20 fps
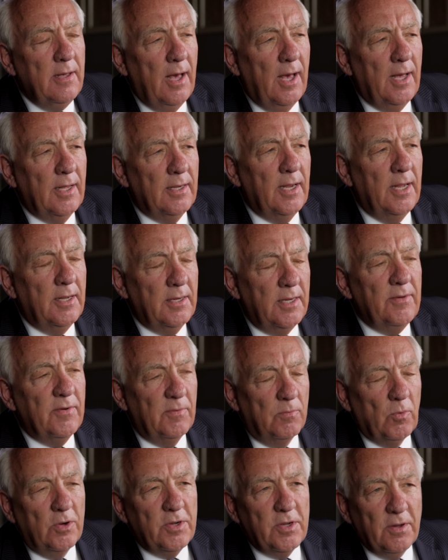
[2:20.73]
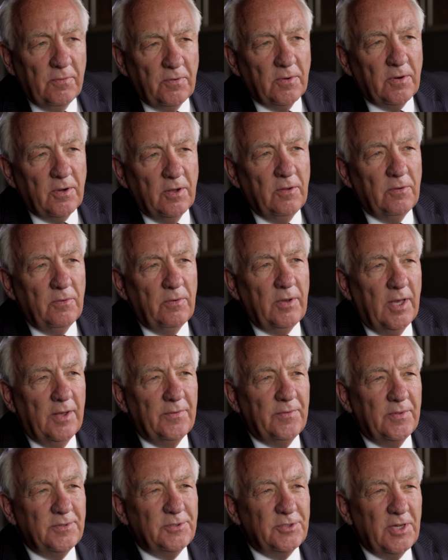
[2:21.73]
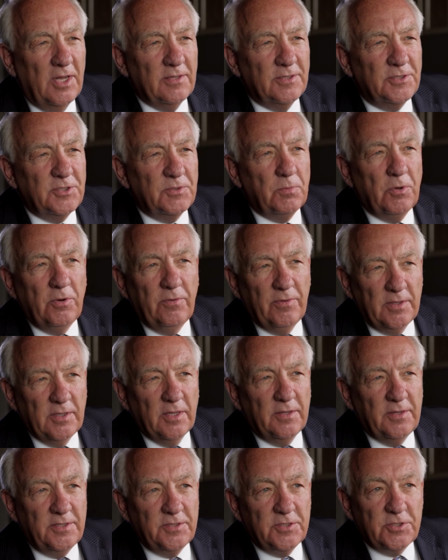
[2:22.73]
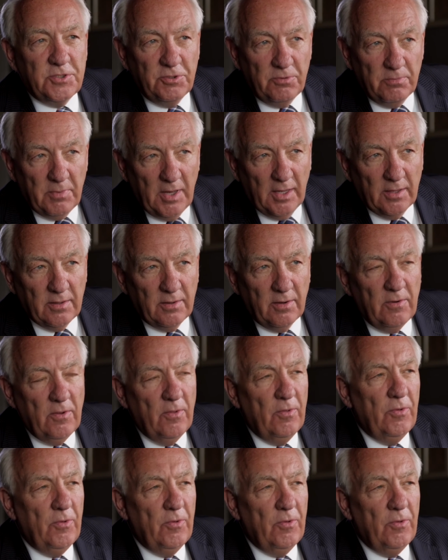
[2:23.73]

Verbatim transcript: and, and, even more difficult, we had the challenge of proving that these two men